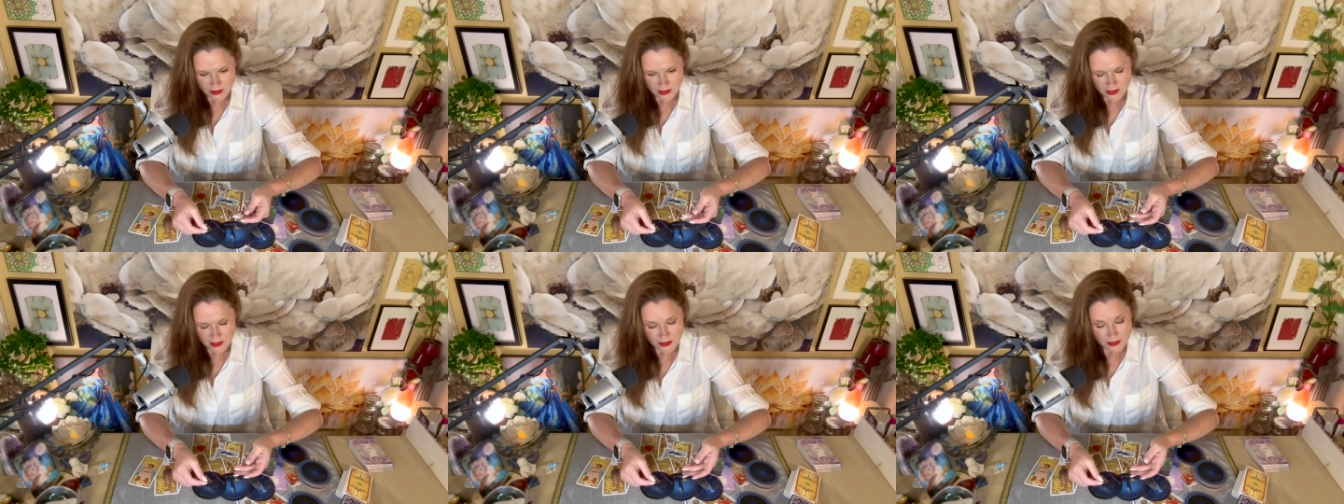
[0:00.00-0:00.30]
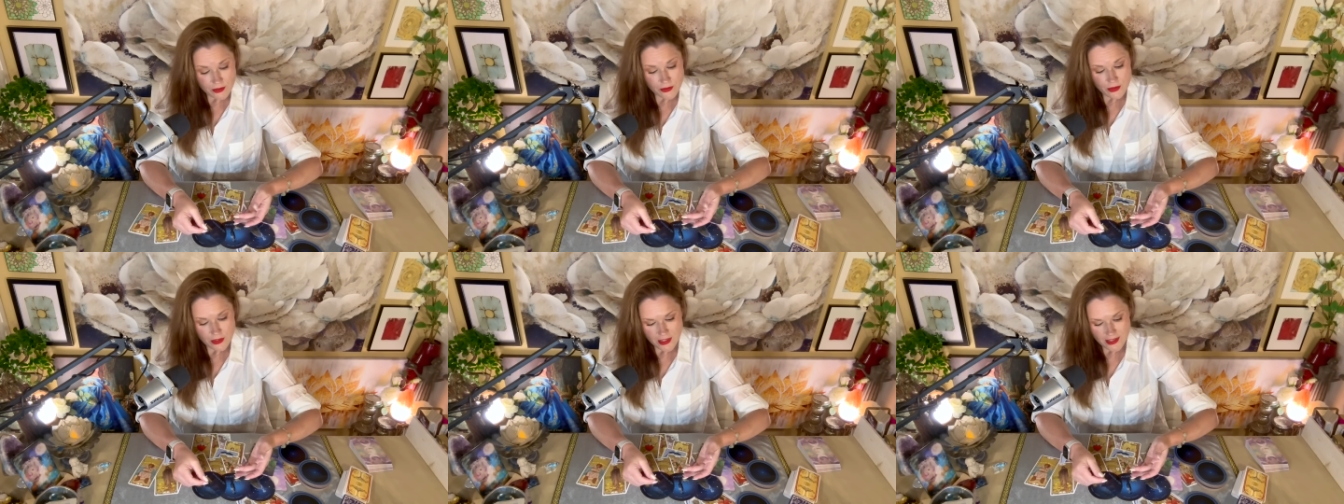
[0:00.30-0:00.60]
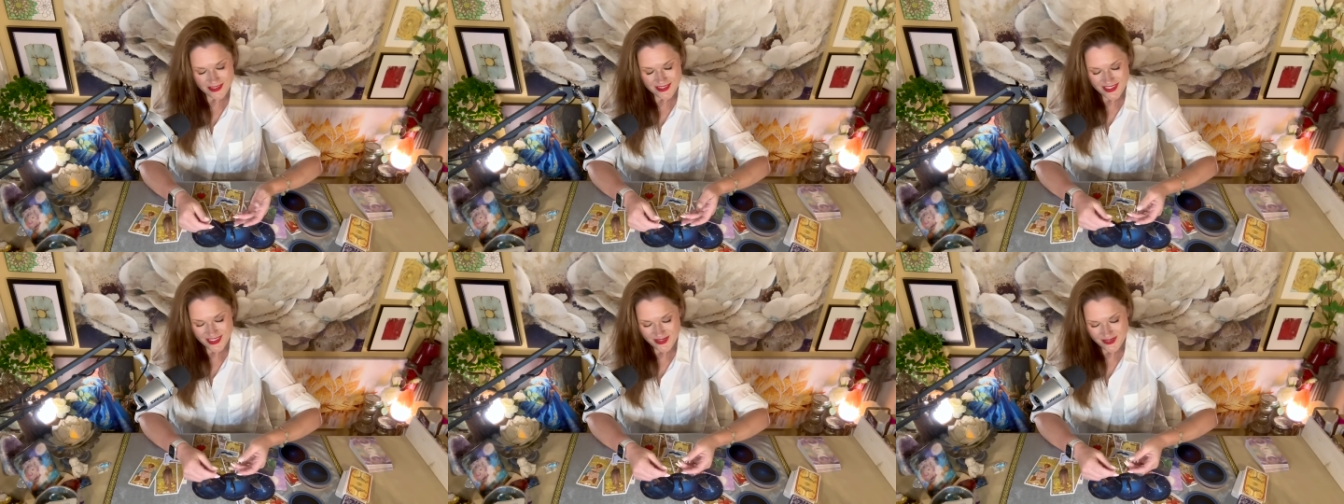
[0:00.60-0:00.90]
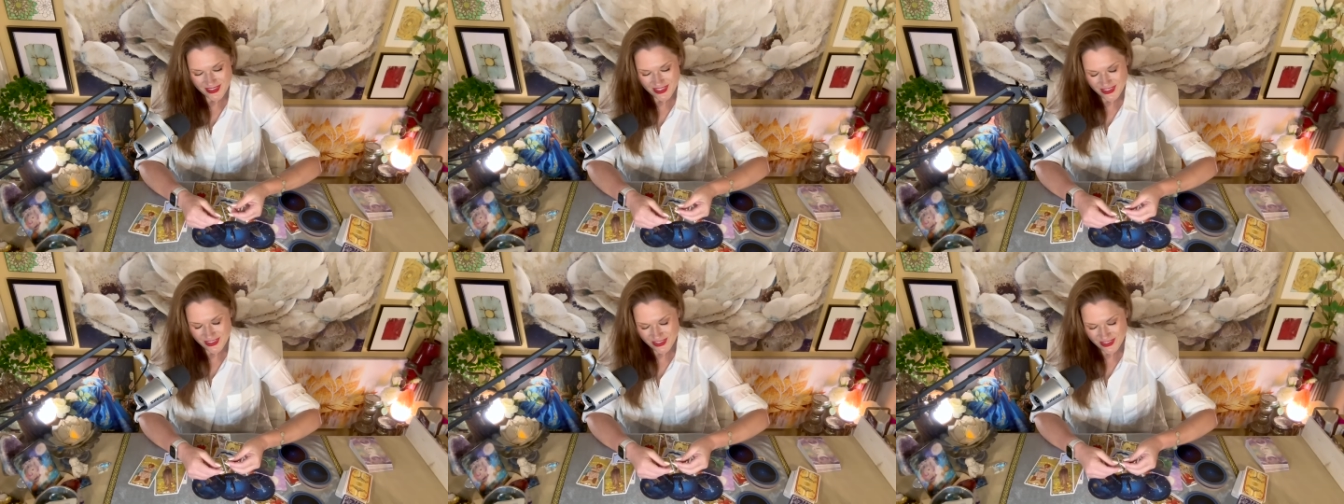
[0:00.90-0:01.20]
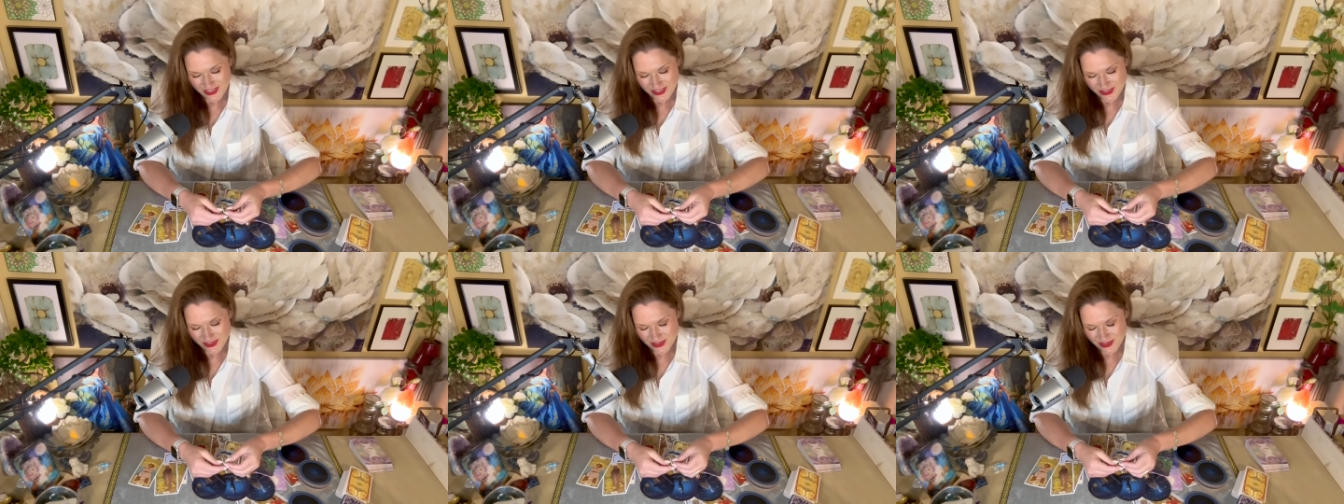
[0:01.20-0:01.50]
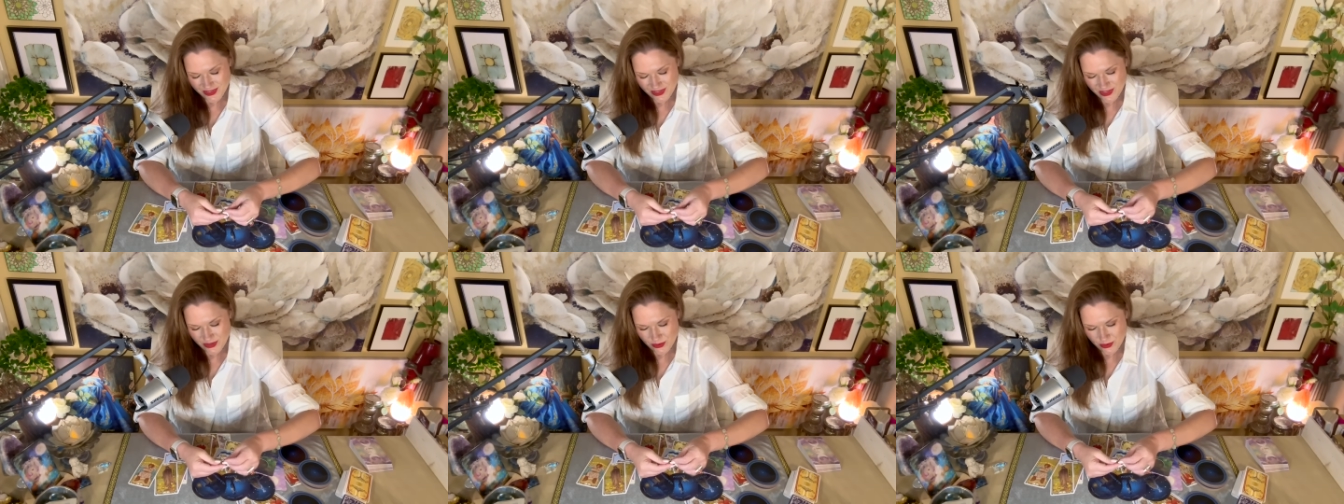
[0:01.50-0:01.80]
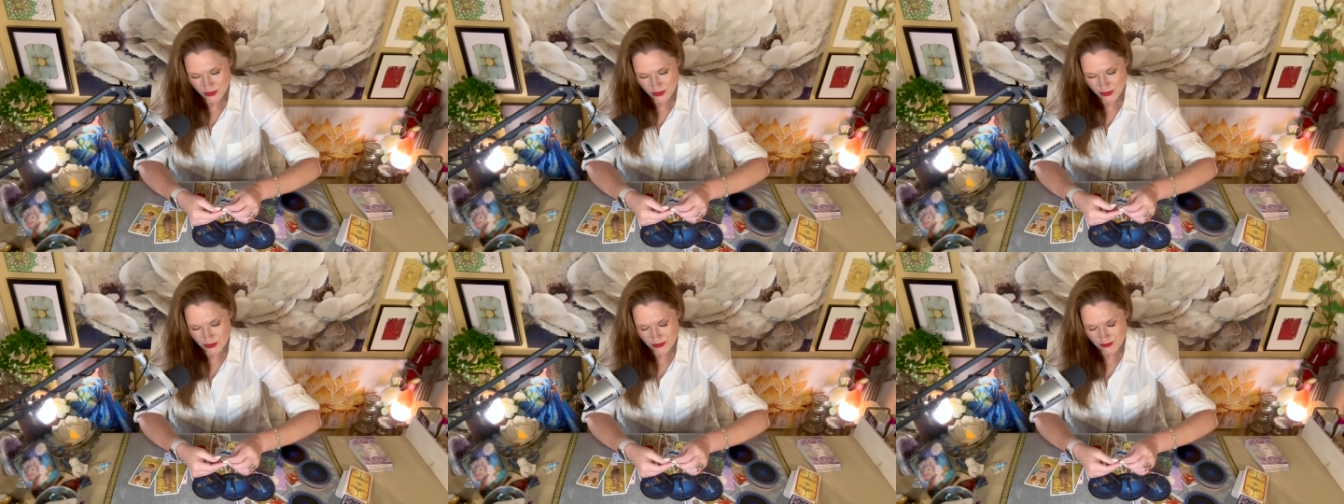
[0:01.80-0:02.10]
I know the conservation here. Also,
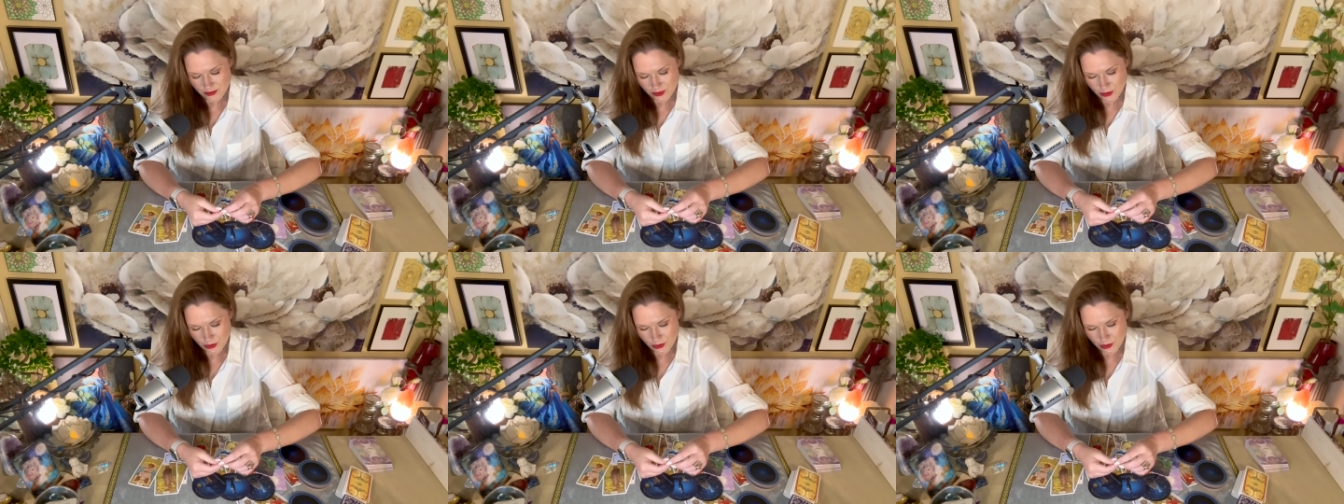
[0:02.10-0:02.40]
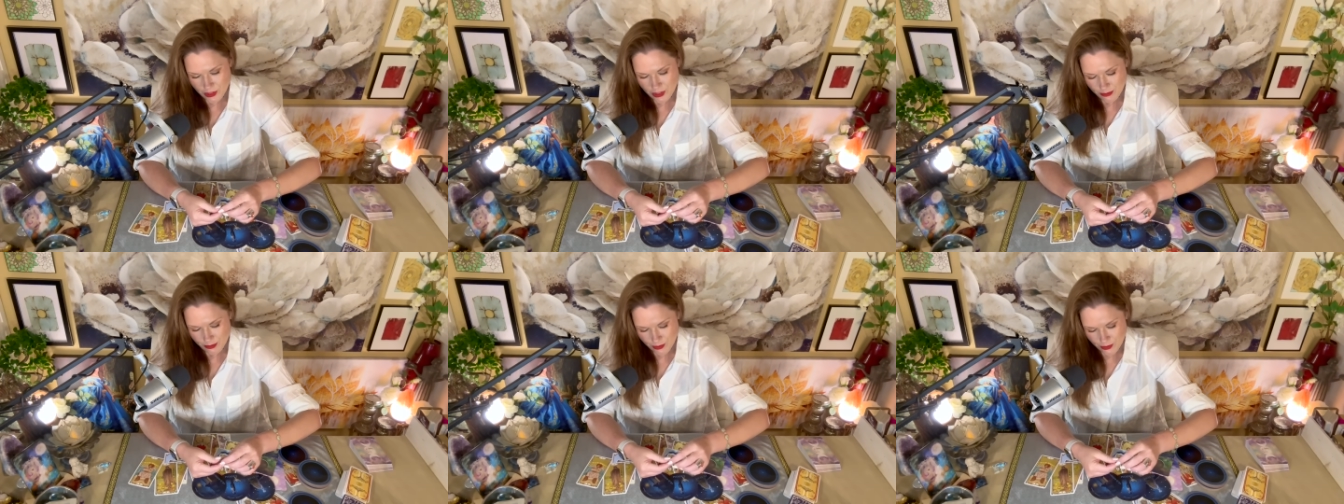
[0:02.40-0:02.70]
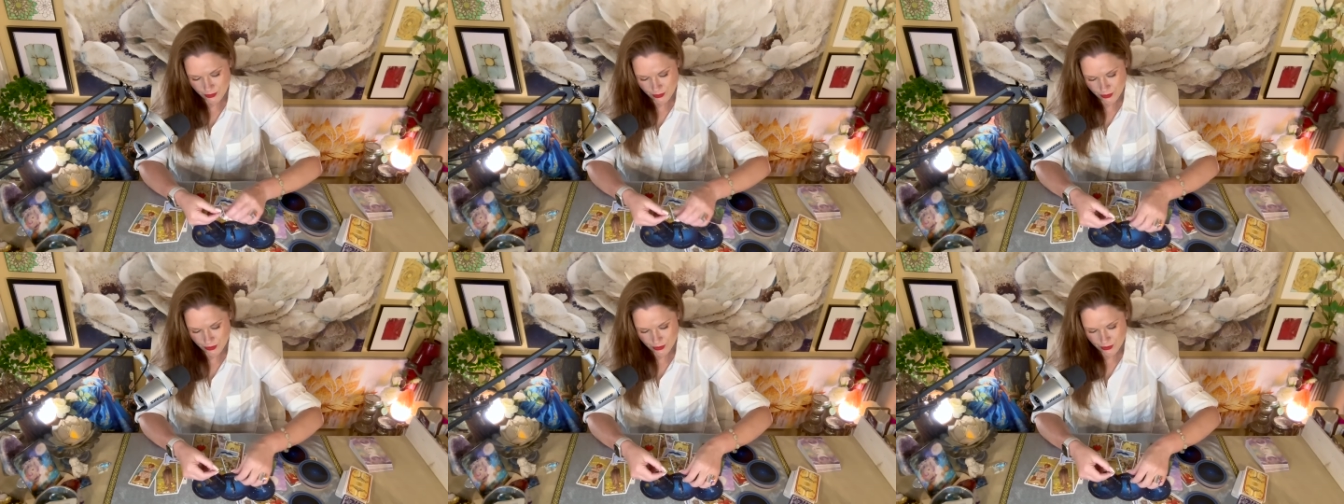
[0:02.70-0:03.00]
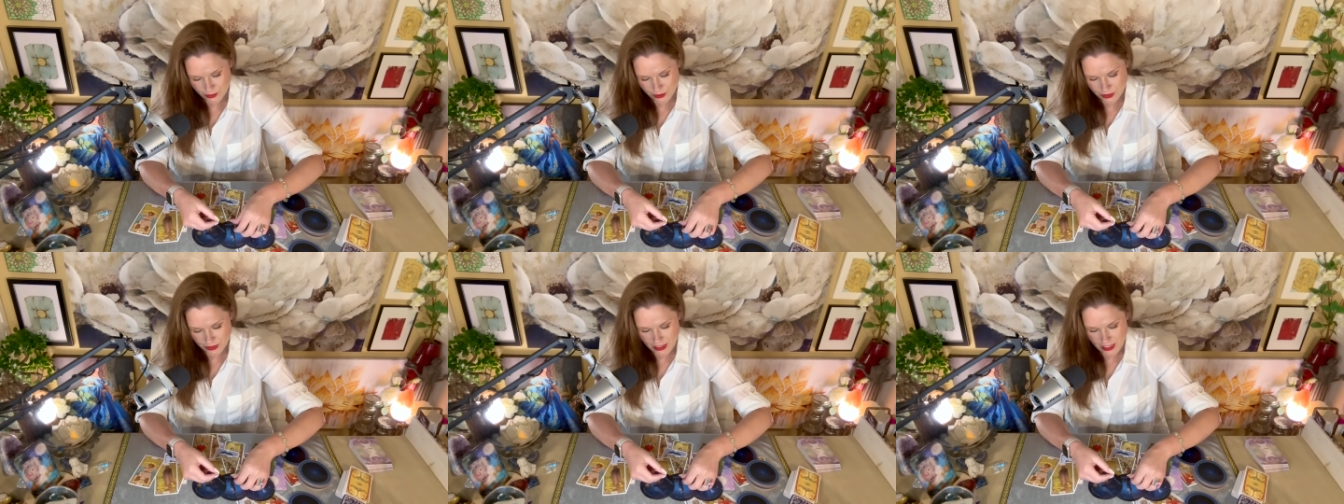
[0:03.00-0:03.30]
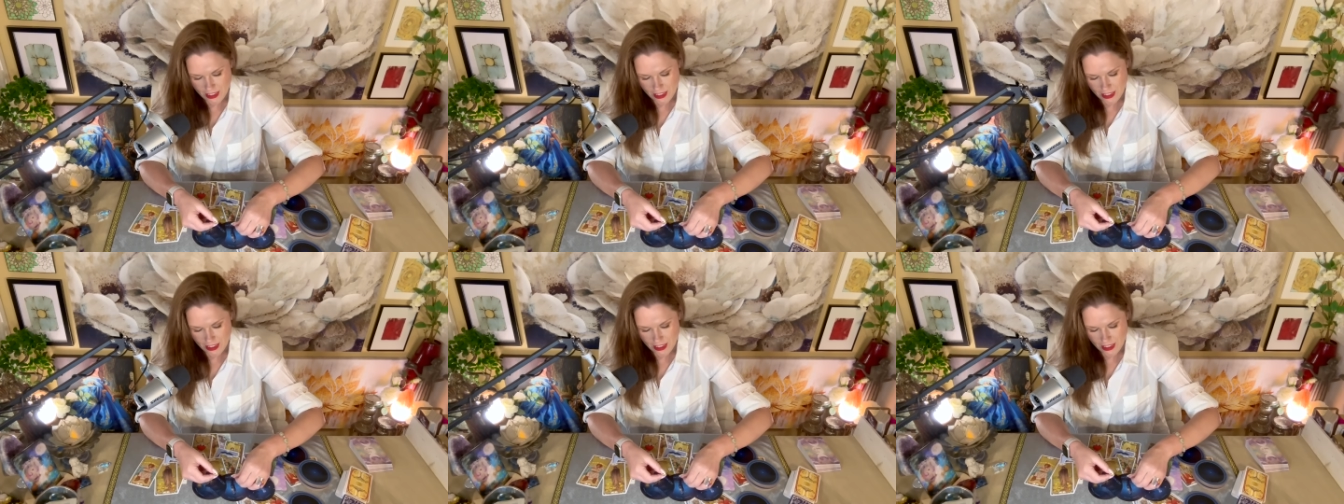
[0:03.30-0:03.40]
Earth, Virgo, Capricorn, Taurus.